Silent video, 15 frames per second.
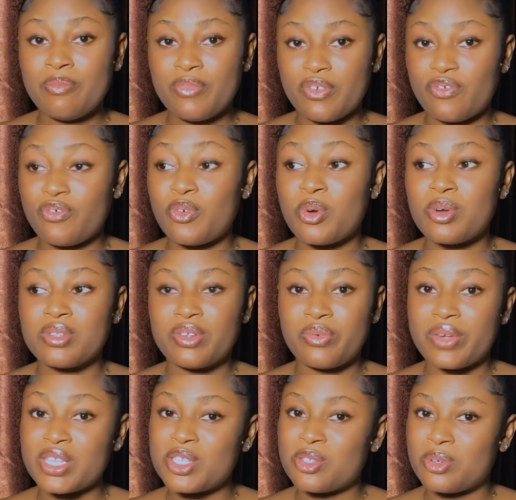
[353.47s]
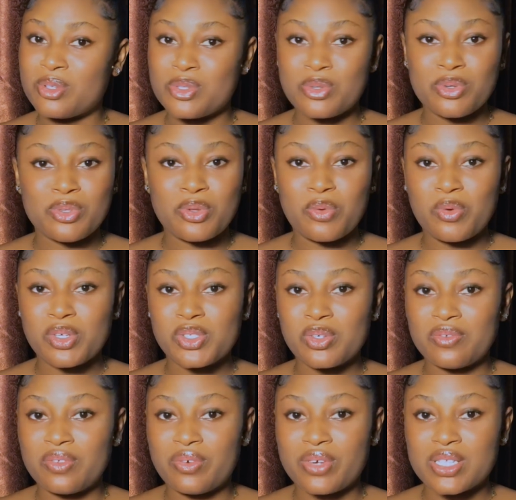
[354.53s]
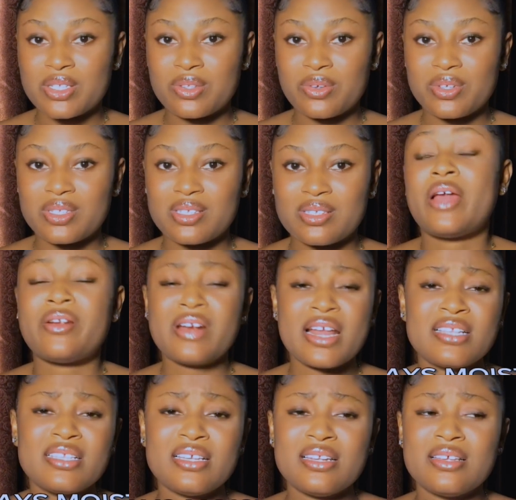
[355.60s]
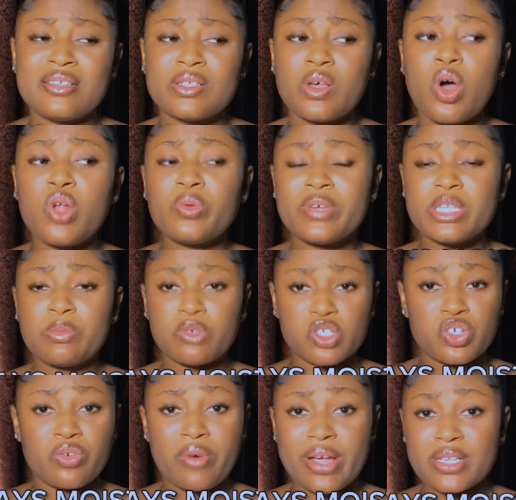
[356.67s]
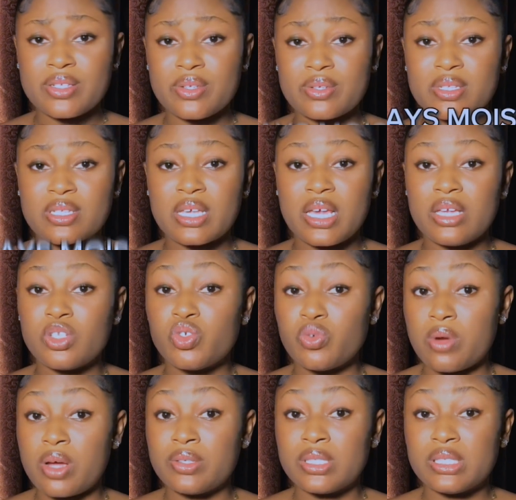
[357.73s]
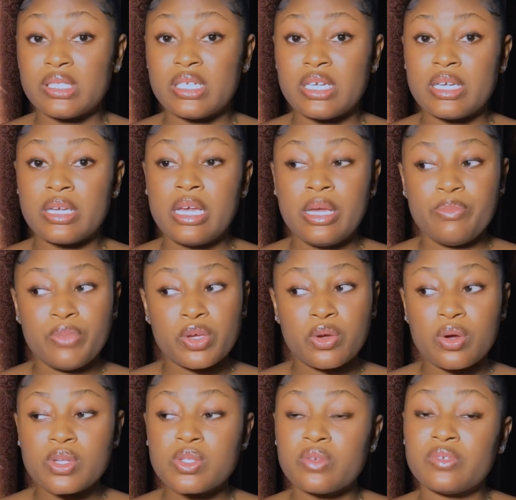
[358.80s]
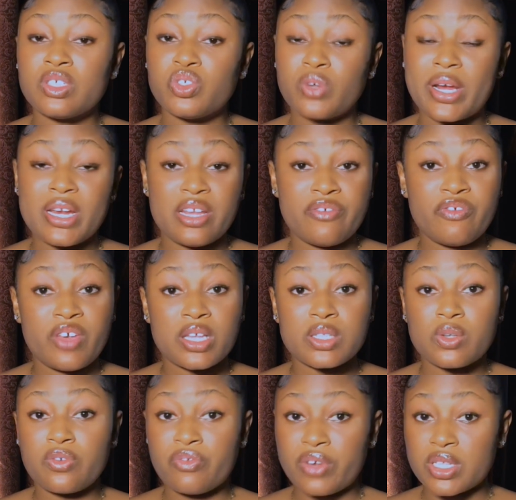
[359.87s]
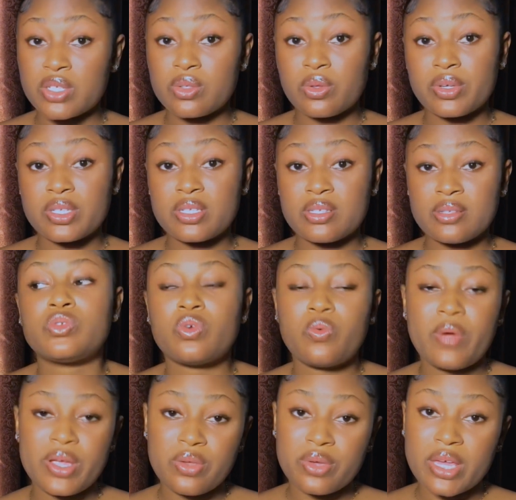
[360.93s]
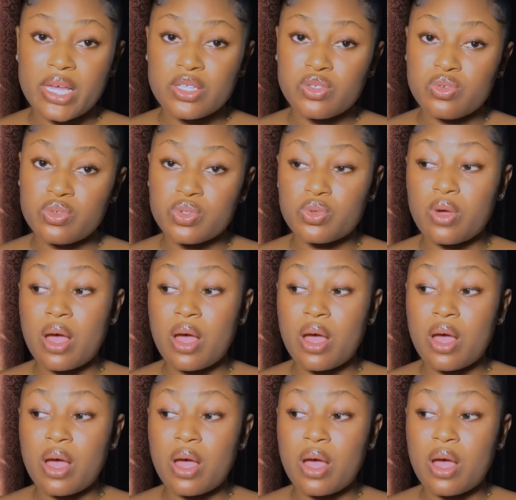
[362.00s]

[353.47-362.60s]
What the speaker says: before the retinoids so you don't wash off the retinoids. Another thing is always moisturize your skin throughout the day because of the drying effect of retinoids. So when you get used to